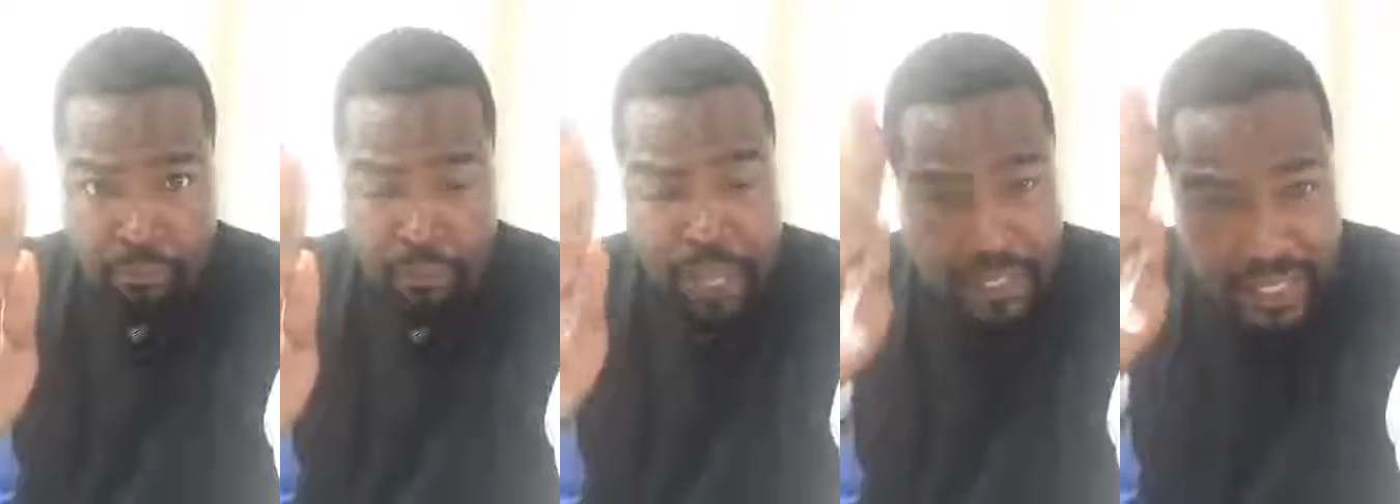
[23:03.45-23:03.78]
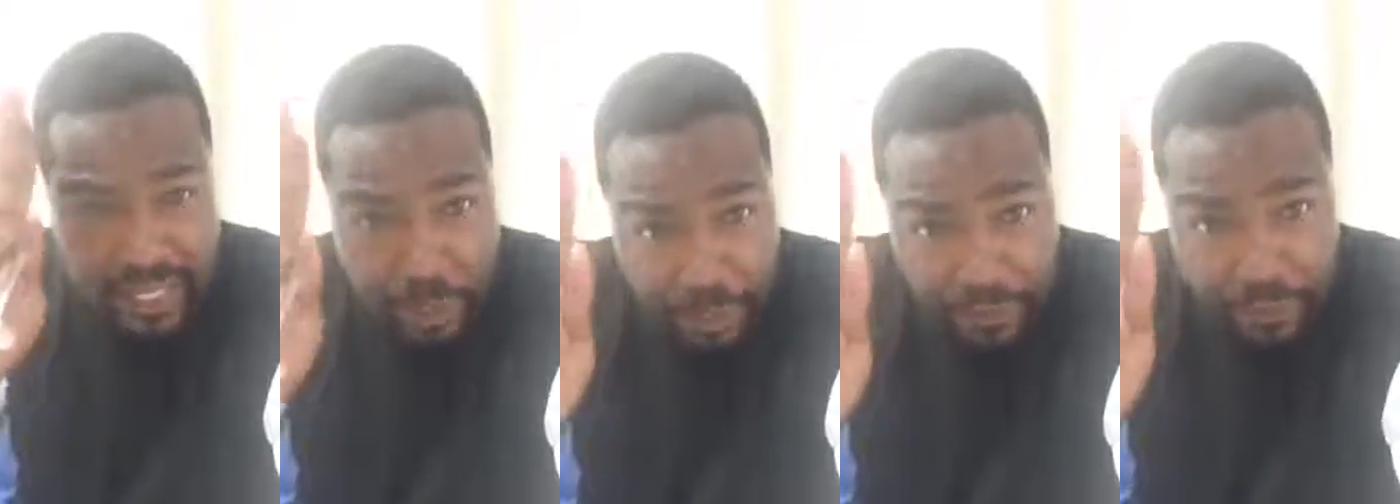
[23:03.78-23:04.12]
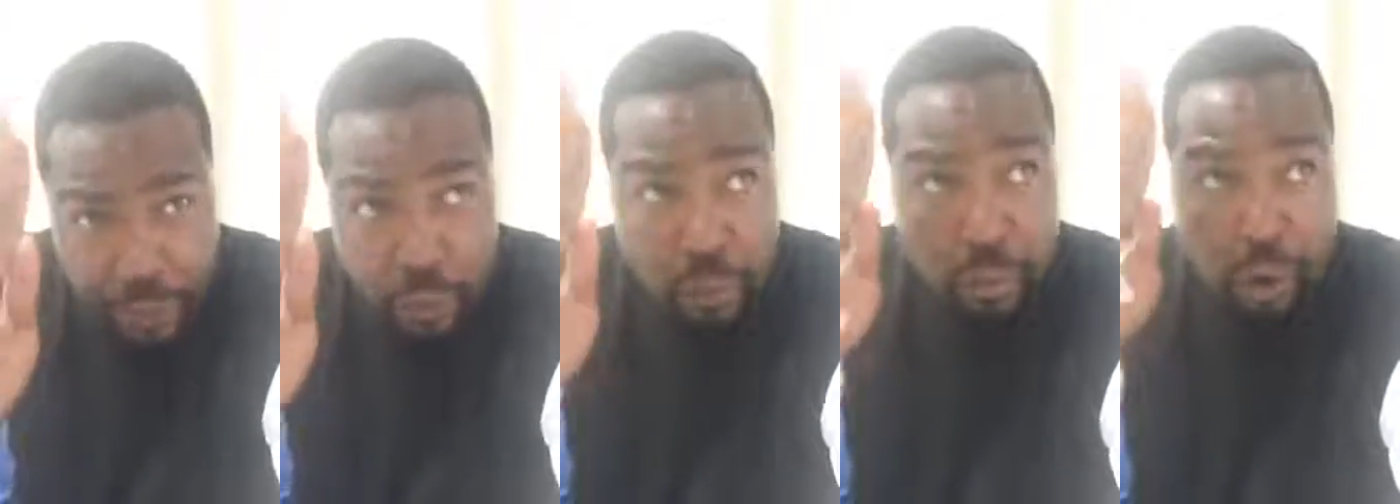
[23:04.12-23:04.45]
Now, some of
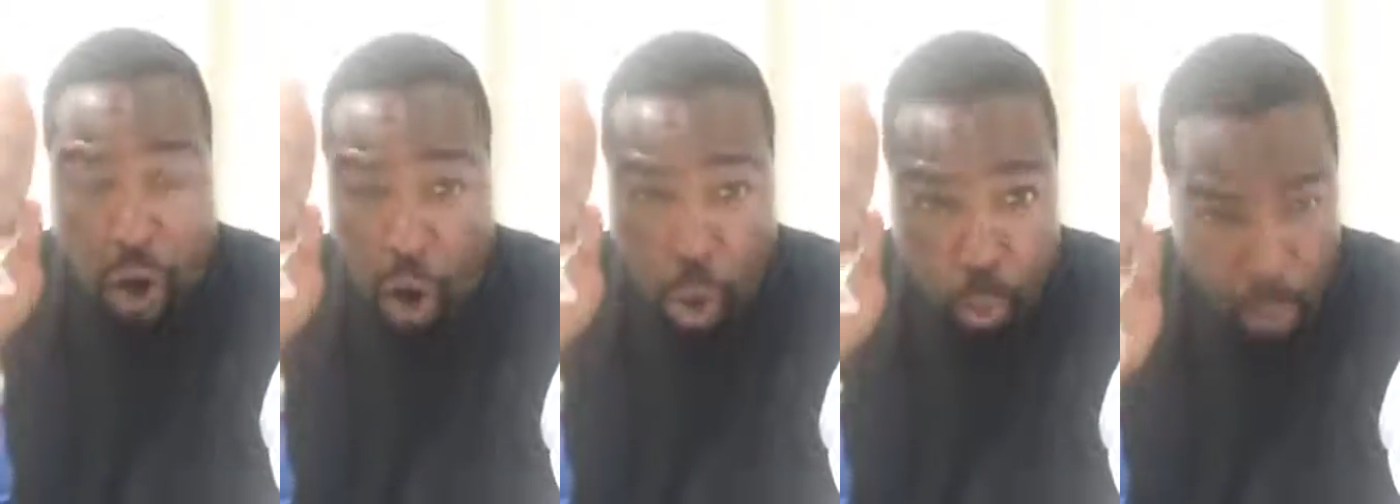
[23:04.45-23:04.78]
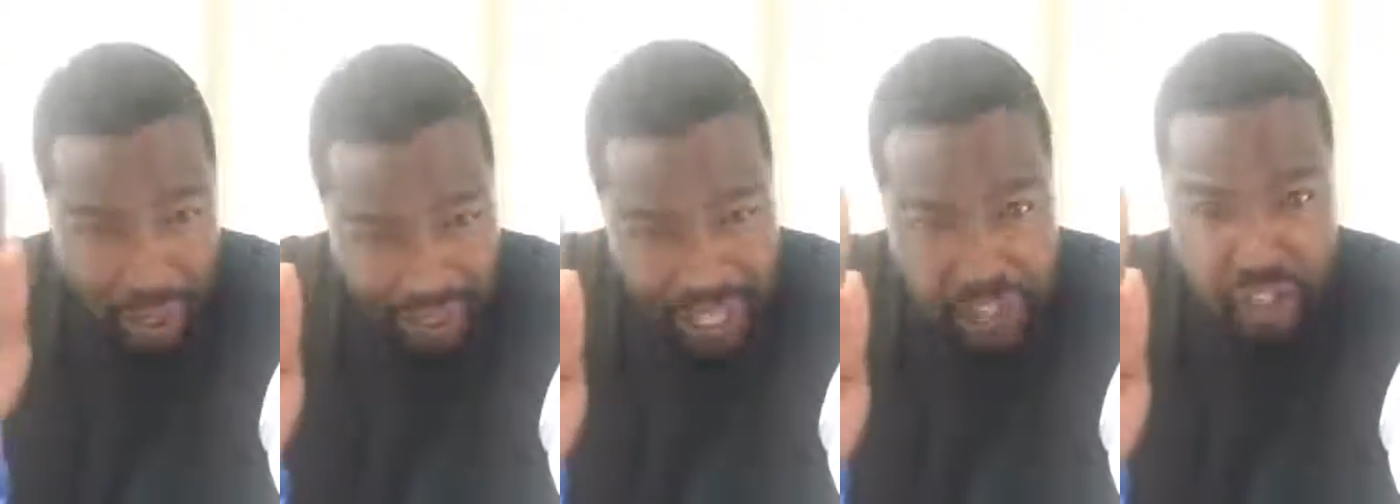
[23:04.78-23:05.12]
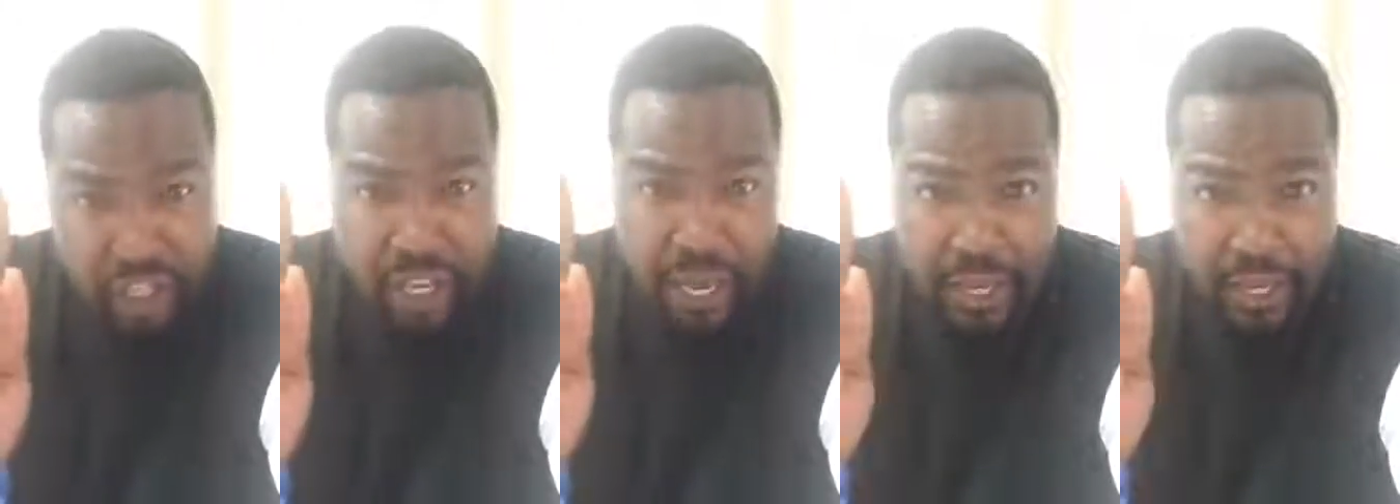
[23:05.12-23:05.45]
you are
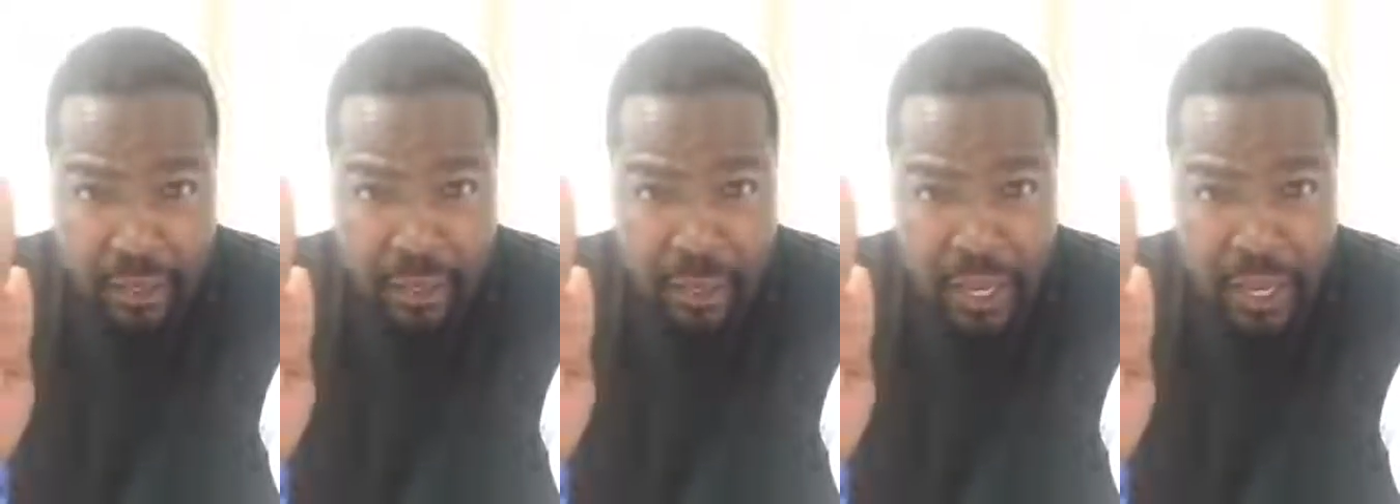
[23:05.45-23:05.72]
well-educated.